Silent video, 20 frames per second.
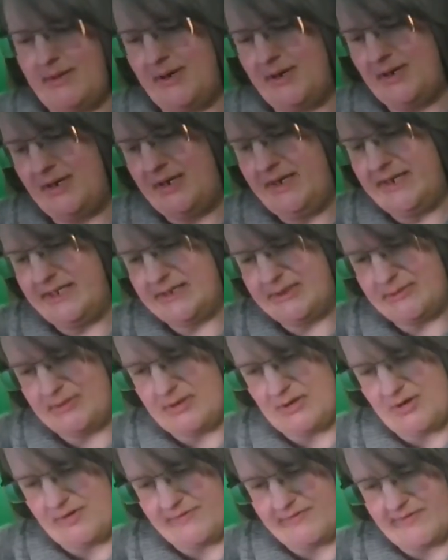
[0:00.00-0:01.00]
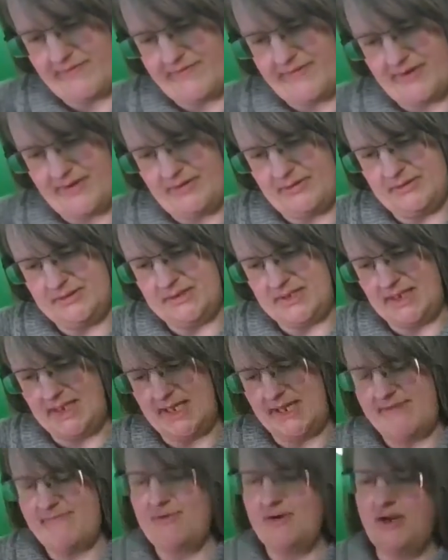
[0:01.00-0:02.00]
American History Overview,
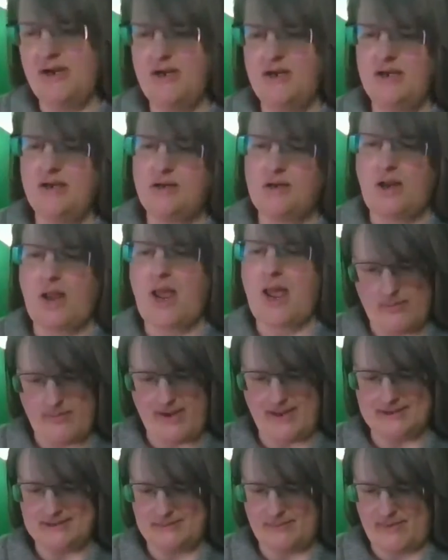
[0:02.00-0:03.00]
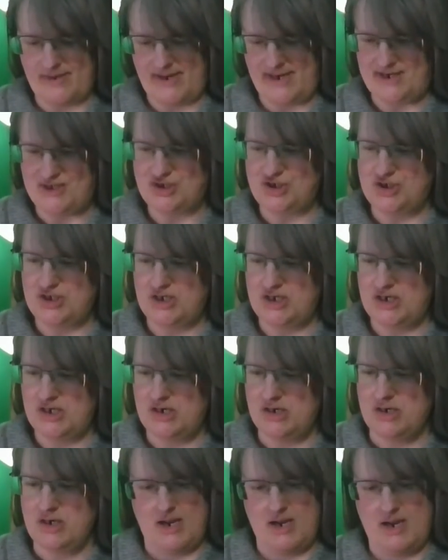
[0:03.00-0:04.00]
Slavery and
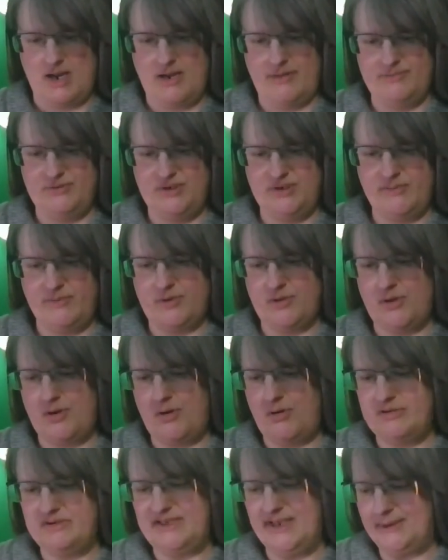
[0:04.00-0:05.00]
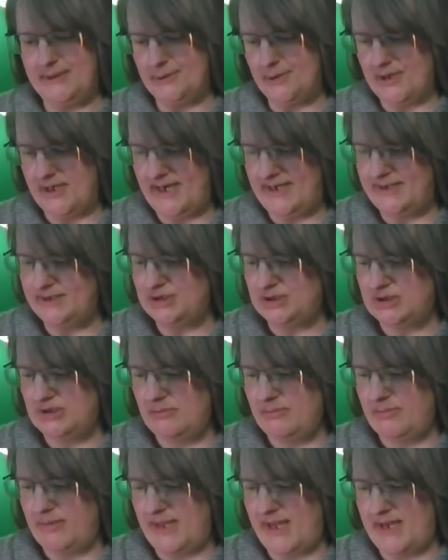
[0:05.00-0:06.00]
Emancipation, um, Jim Crow and
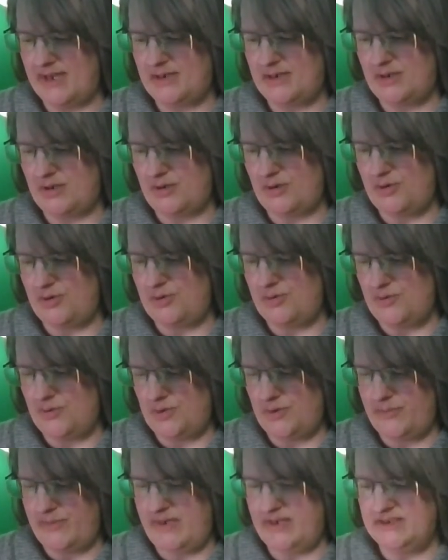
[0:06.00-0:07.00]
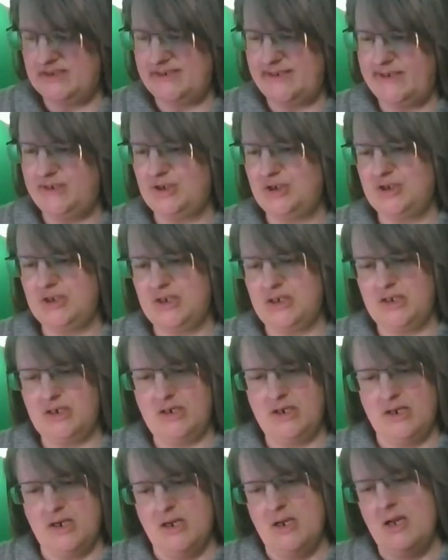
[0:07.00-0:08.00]
Segregation, Black
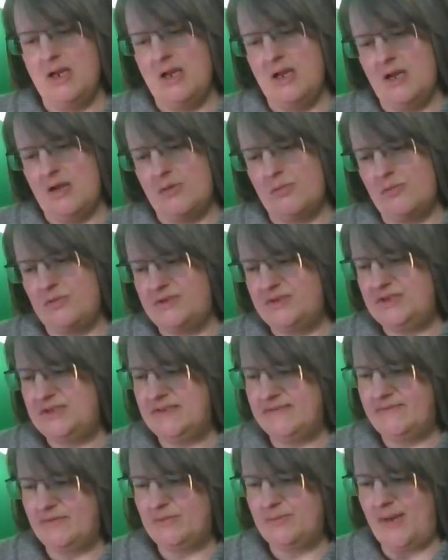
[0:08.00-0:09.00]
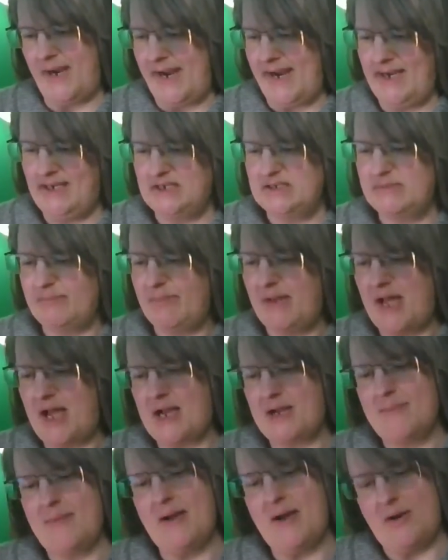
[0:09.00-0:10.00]
Urbanization, civil rights,
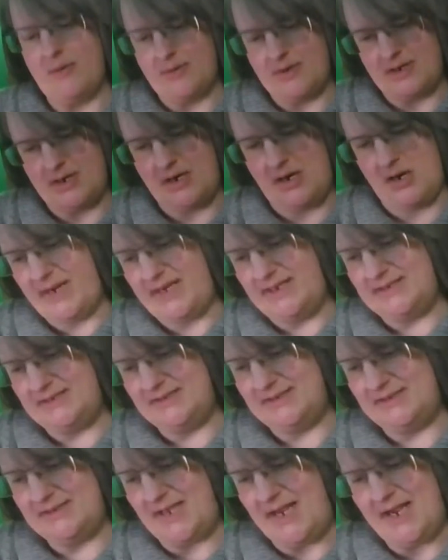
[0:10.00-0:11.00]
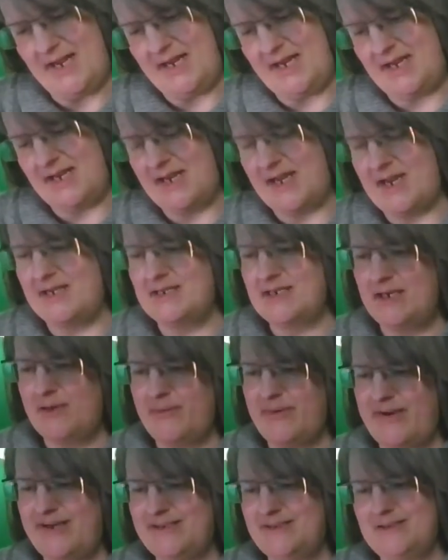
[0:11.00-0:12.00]
black power, race, society, and
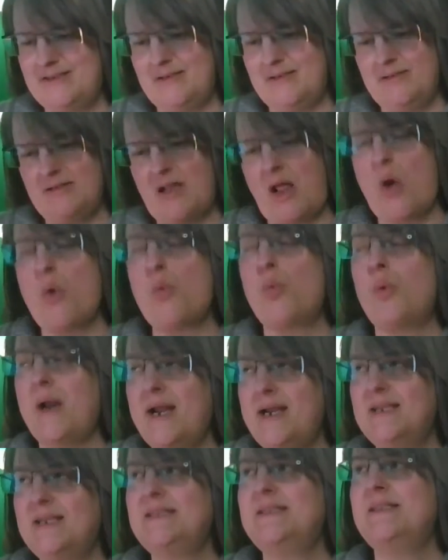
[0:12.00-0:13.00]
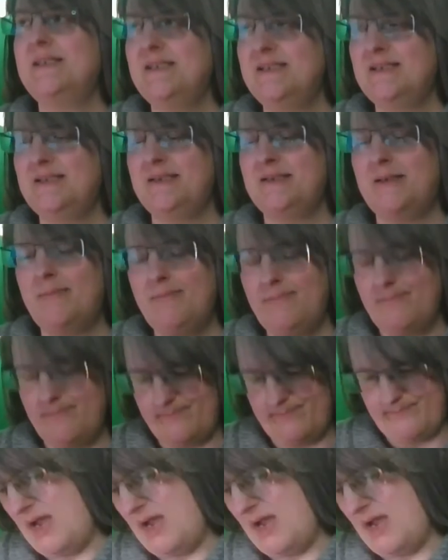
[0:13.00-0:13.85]
anti-racism.